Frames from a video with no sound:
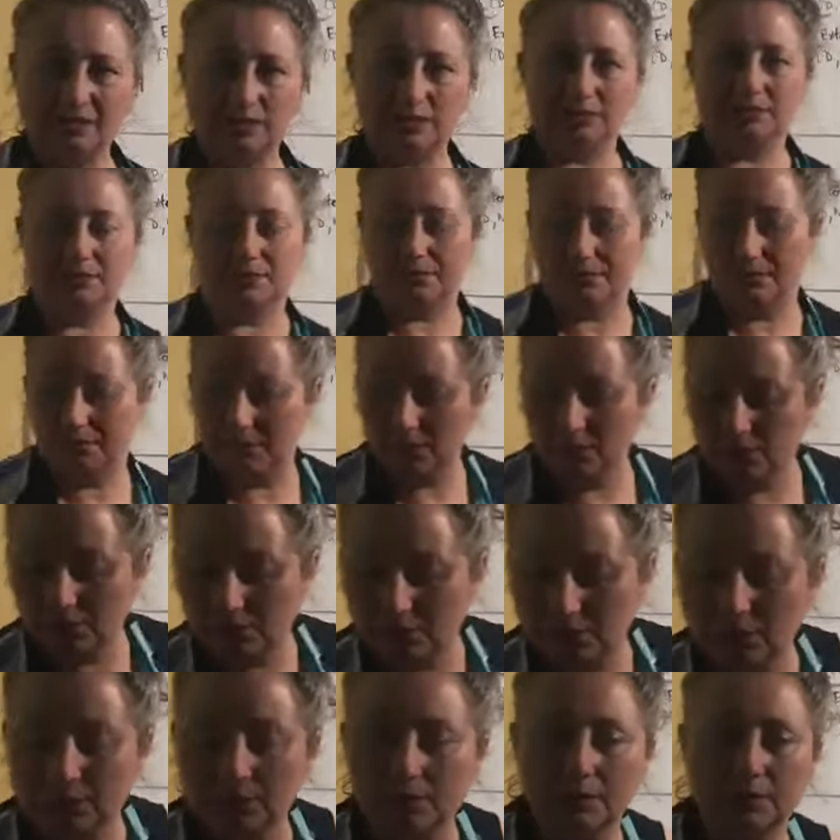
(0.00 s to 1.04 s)
of, you
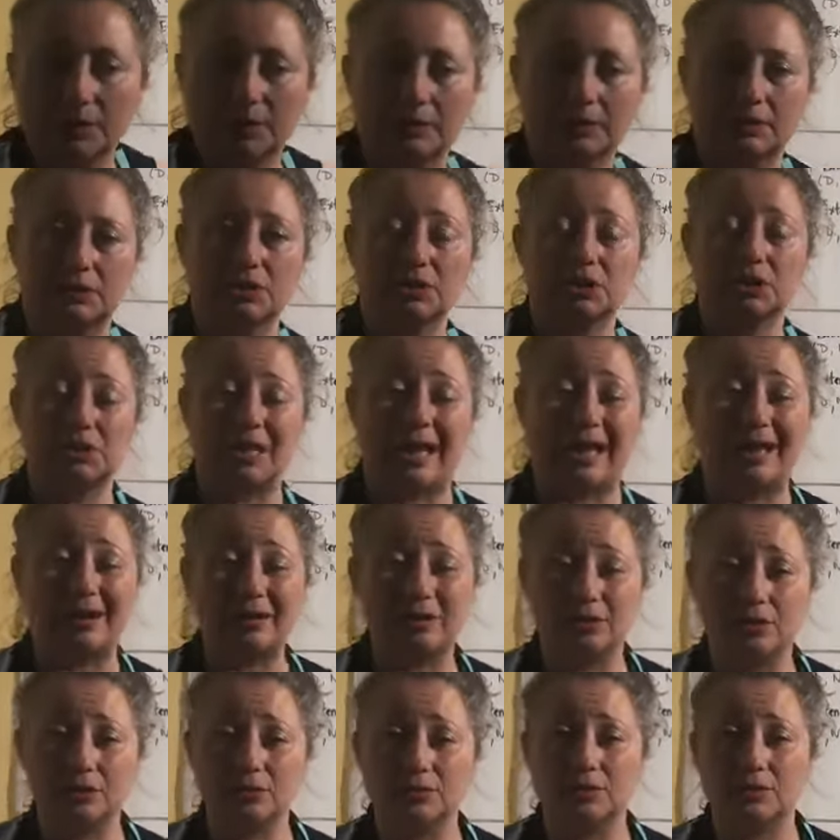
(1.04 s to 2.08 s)
can look at the
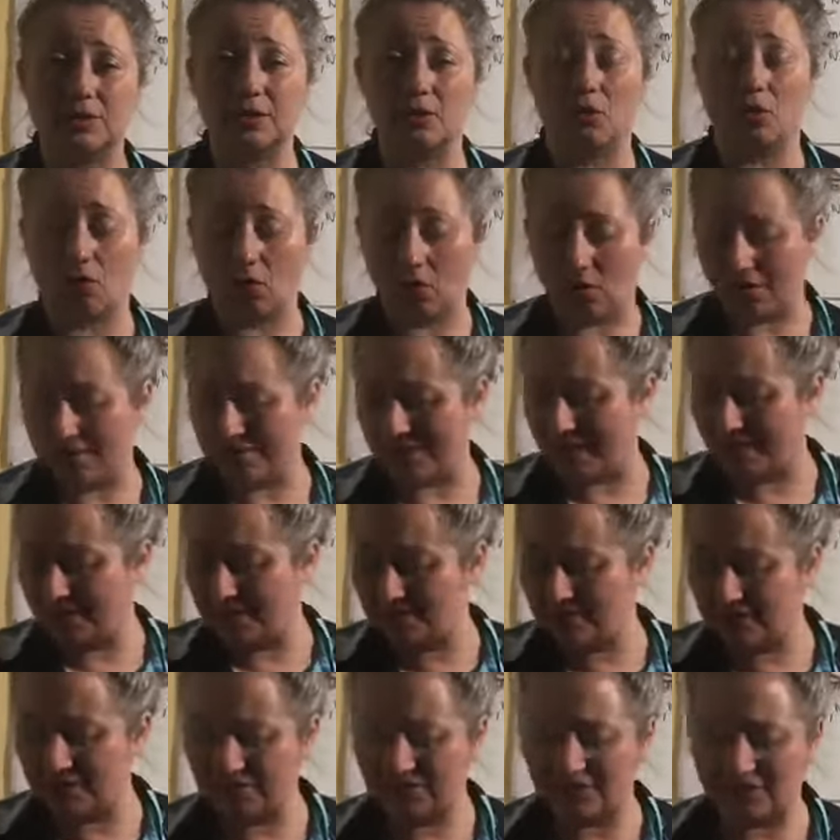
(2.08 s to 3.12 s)
shadows. They have
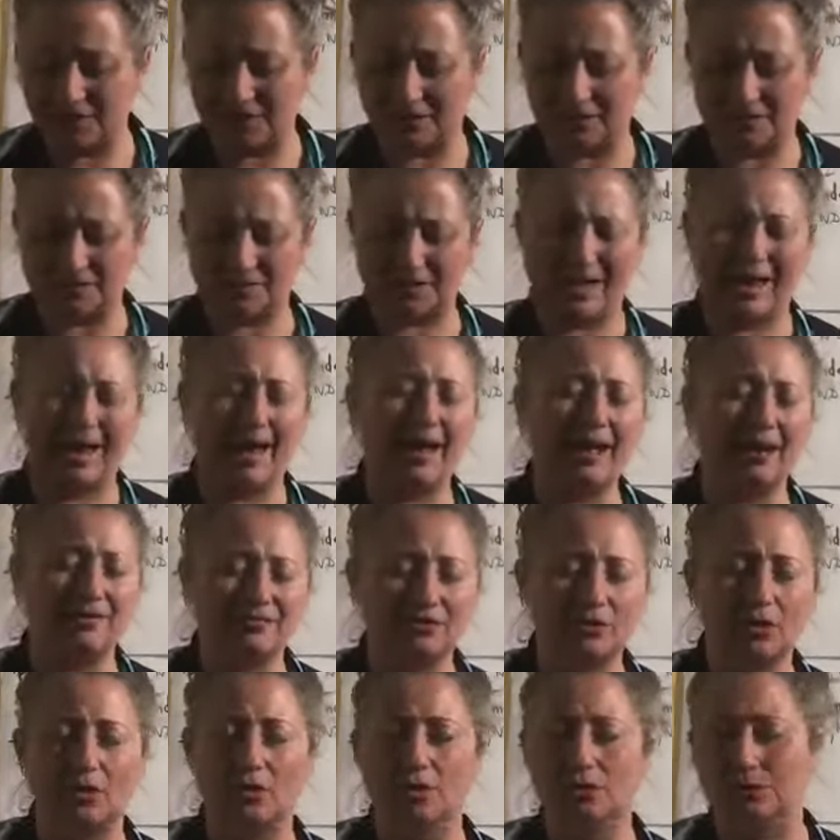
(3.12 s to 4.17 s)
different, there's a half
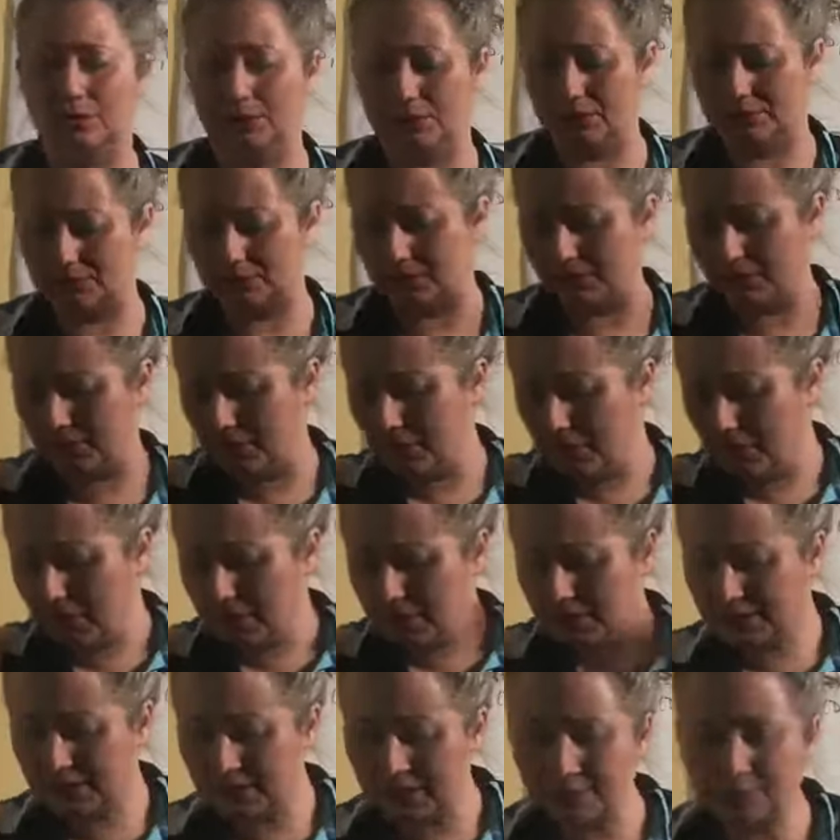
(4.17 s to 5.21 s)
tone, there's a
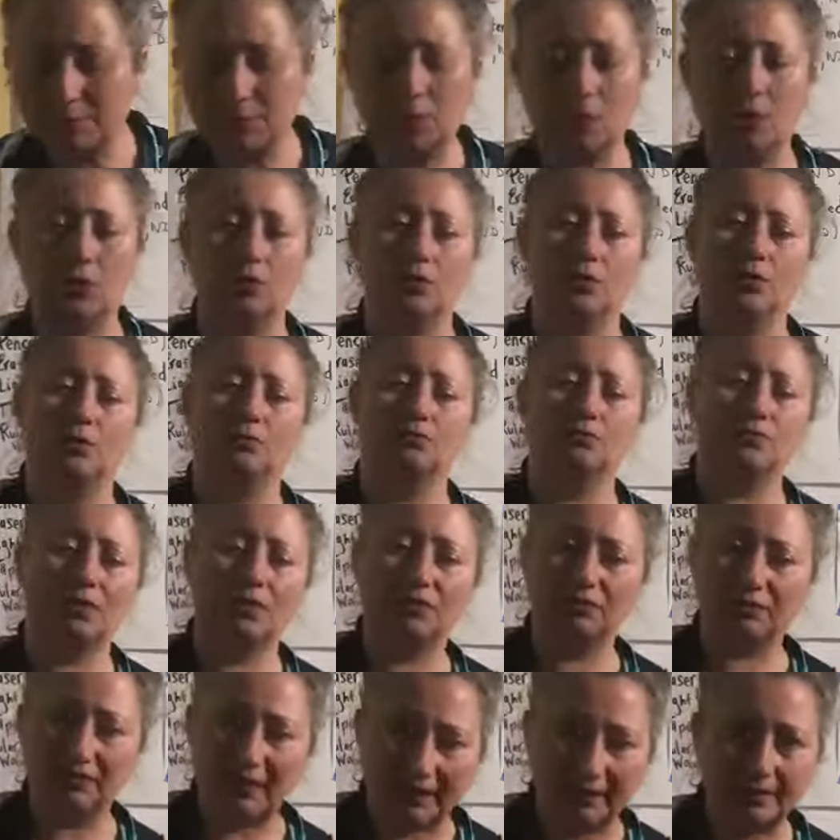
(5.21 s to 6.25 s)
deep tone, a
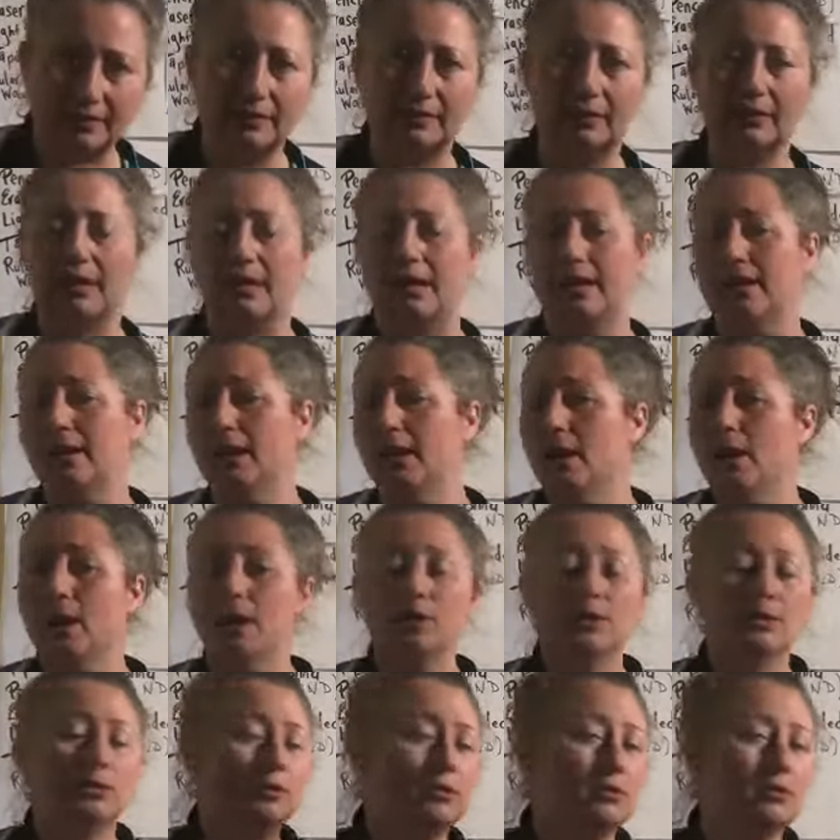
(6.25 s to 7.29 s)
reflected light.
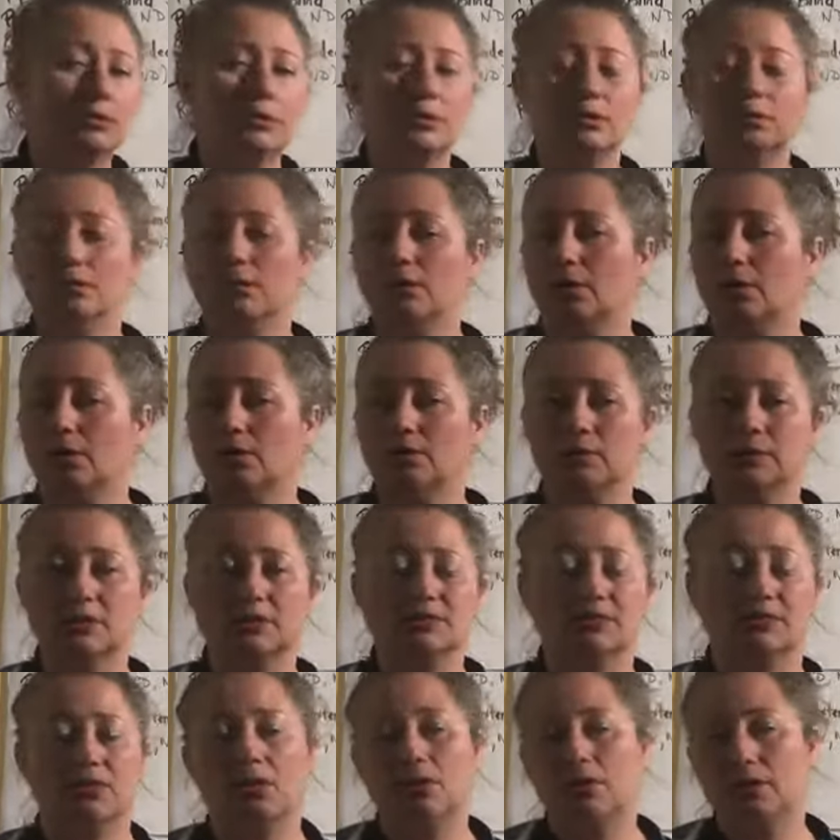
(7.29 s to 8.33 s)
You can go as
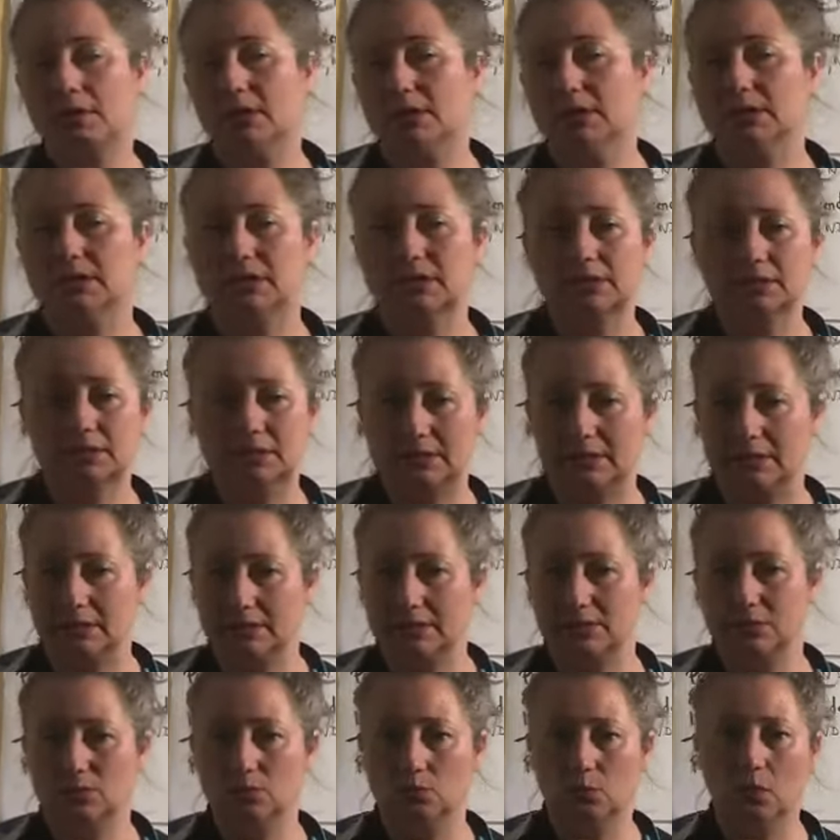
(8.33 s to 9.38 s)
far into this
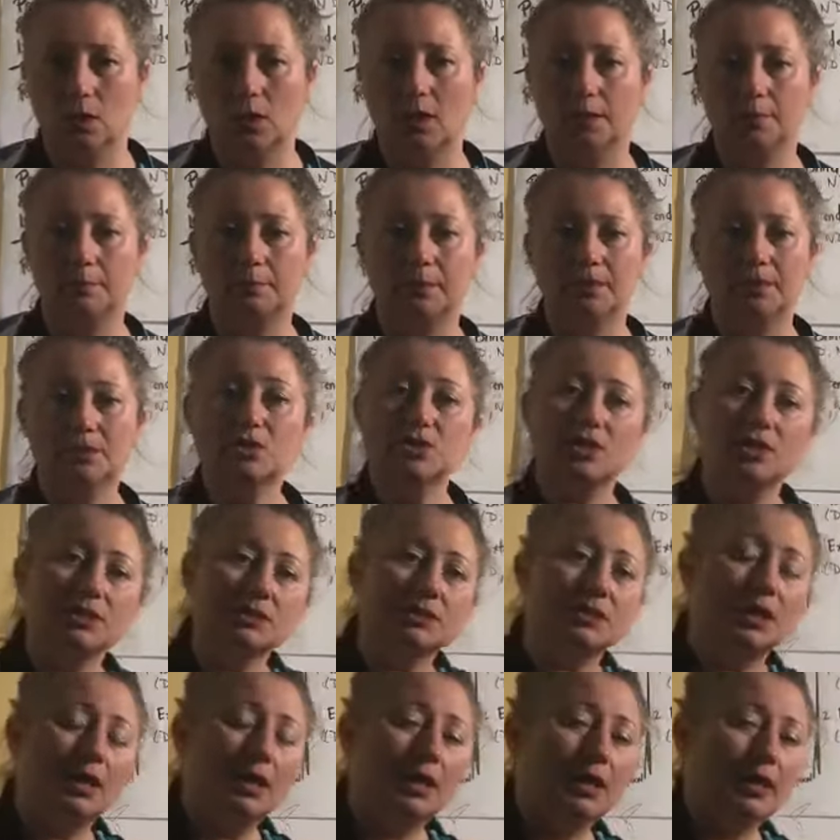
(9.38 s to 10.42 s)
as you want, but just
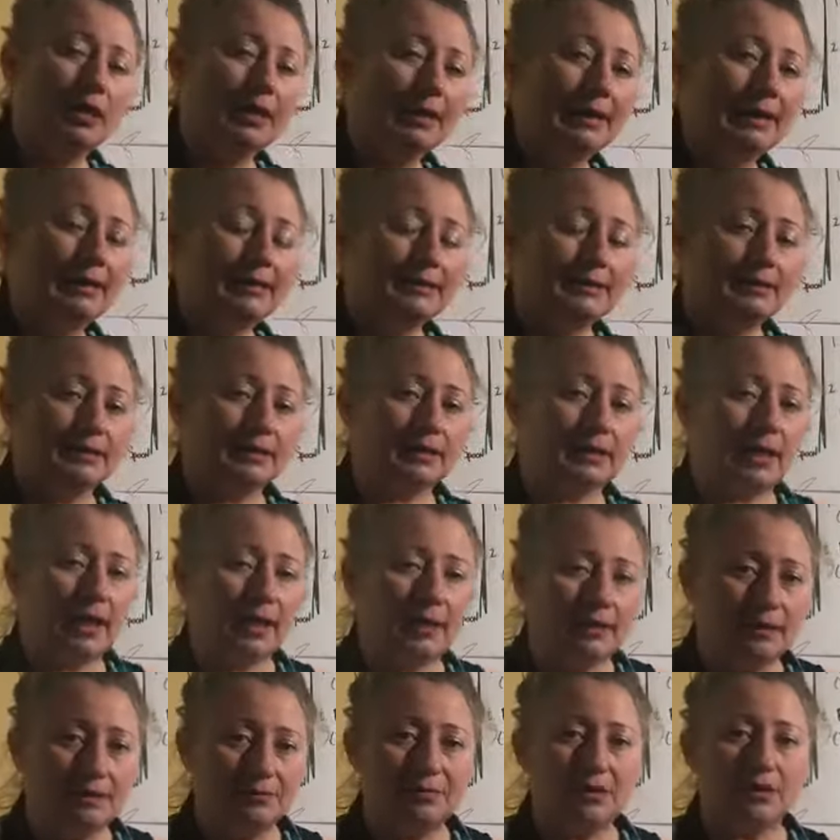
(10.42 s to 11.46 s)
to
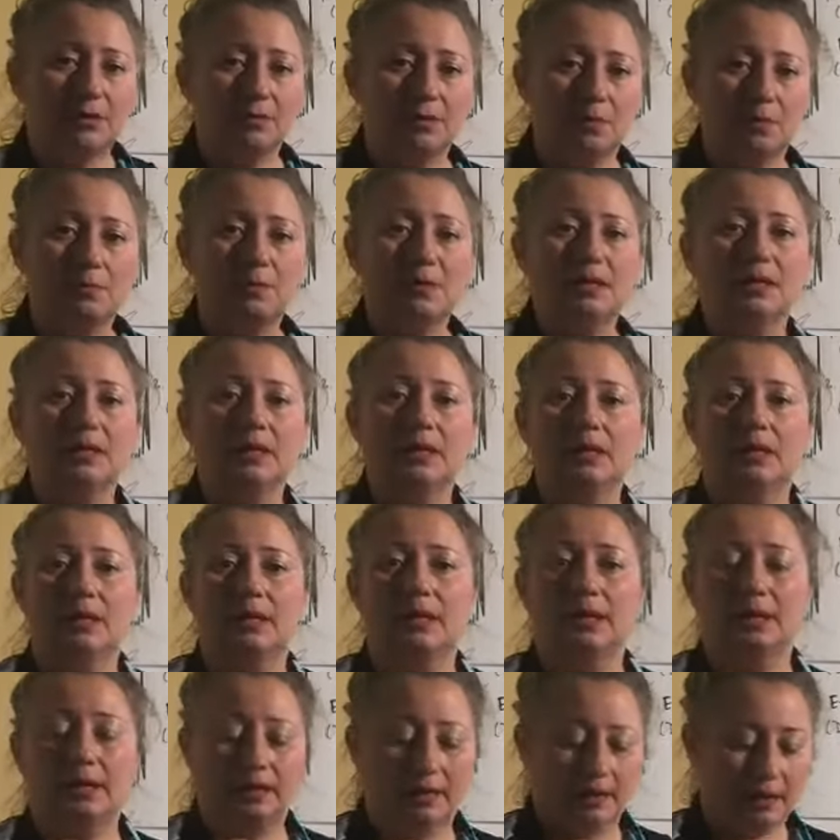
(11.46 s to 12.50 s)
kind of in the
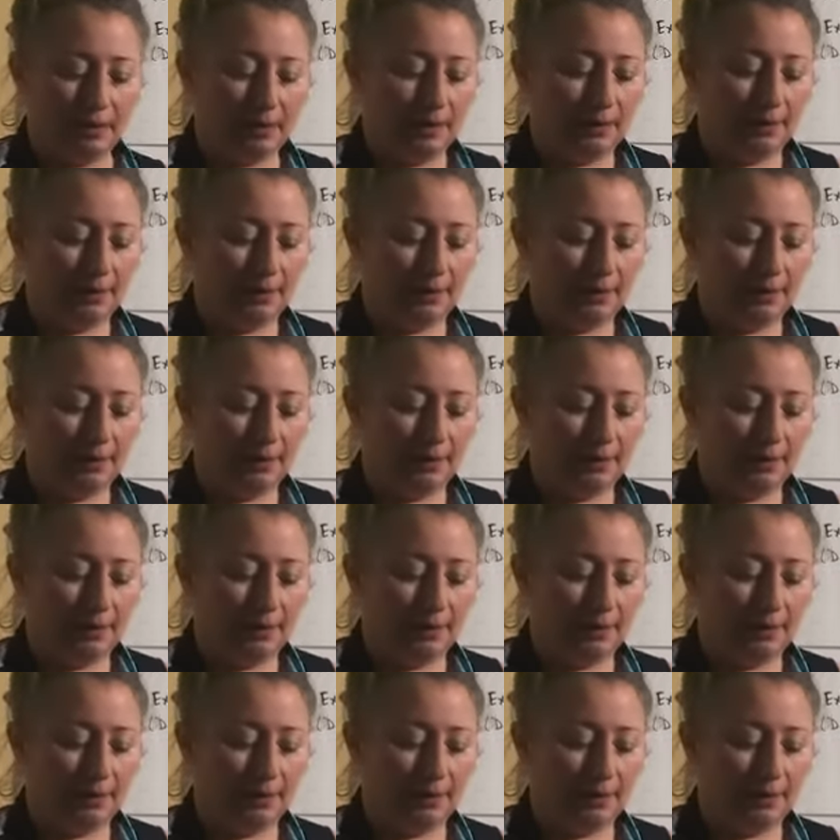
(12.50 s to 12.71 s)
beginning,